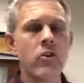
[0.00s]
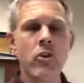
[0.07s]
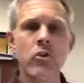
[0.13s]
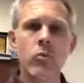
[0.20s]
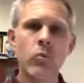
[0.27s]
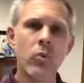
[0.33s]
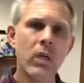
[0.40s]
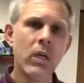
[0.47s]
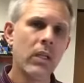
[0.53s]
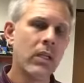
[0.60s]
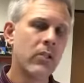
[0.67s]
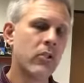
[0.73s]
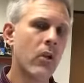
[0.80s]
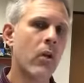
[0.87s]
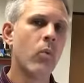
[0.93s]
just really
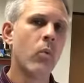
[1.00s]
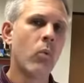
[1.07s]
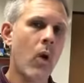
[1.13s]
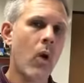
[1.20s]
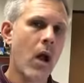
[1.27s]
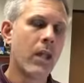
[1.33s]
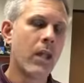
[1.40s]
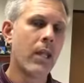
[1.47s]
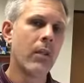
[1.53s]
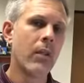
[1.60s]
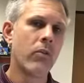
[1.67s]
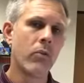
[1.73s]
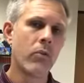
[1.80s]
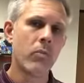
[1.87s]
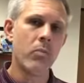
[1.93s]
start walking
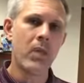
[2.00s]
through